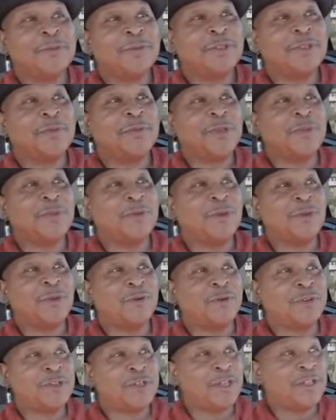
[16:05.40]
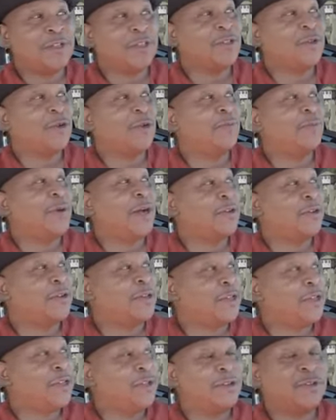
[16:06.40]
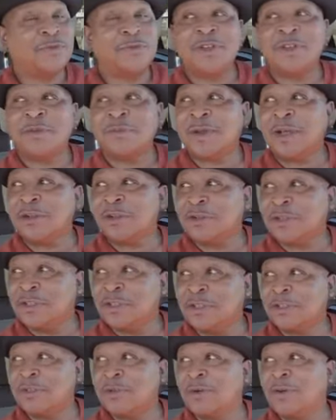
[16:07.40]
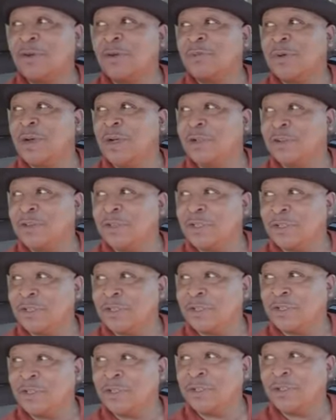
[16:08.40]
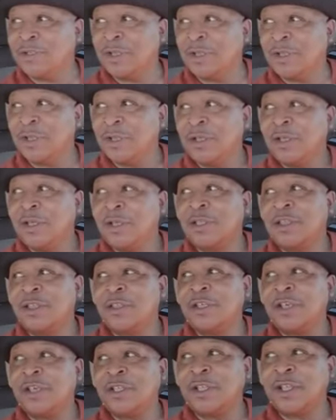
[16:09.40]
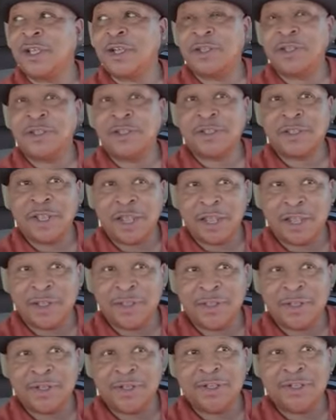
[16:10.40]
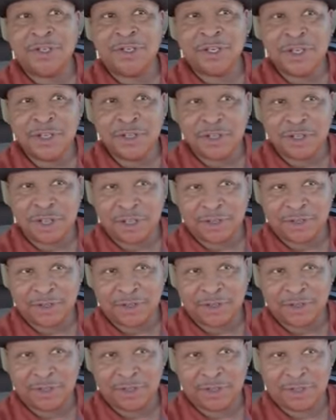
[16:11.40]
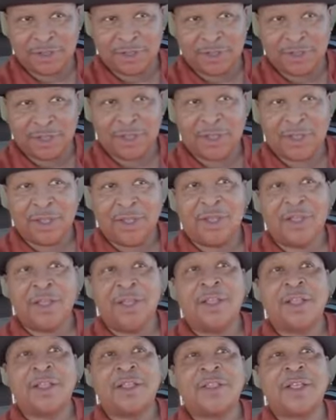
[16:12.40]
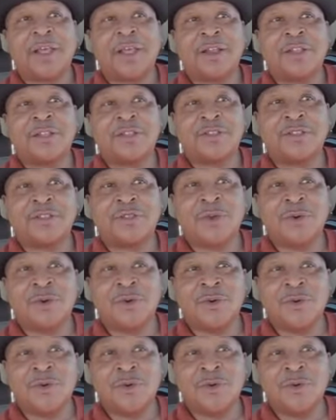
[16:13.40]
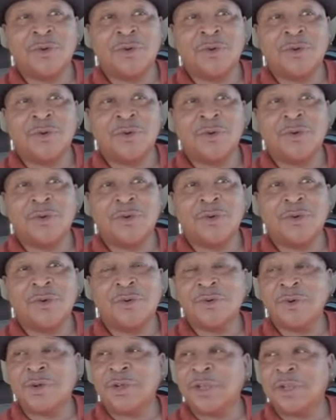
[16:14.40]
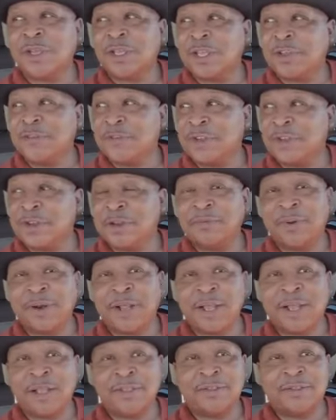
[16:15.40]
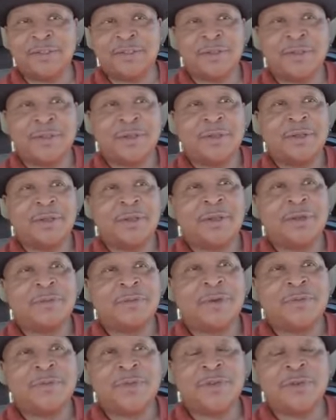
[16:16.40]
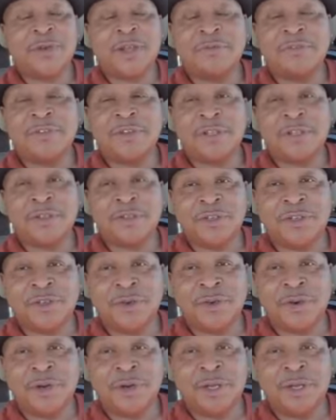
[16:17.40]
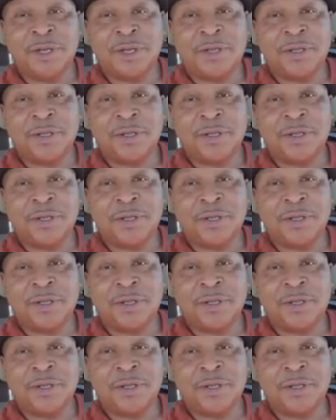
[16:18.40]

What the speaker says: See, people know Jesus, know about Jesus, read about Jesus, talk about Jesus, think they understand the Jesus that is so giving and blessed. But if you don't have Jesus' joy,